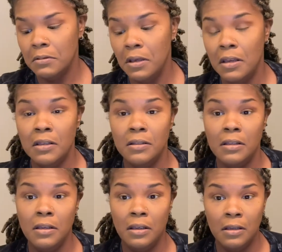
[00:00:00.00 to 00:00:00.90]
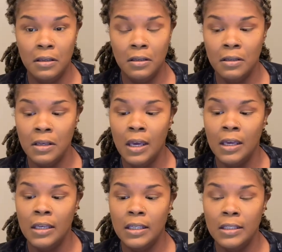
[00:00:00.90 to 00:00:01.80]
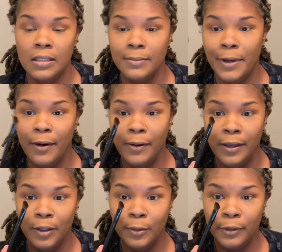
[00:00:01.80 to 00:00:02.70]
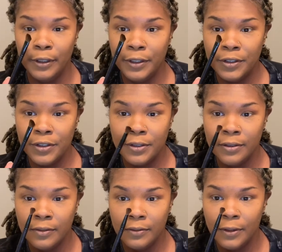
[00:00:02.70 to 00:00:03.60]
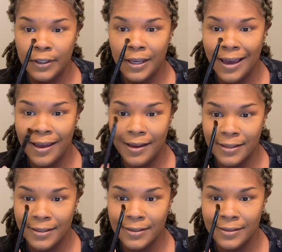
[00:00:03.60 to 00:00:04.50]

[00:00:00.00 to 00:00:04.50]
SE. It's a small angle brush for the eyes.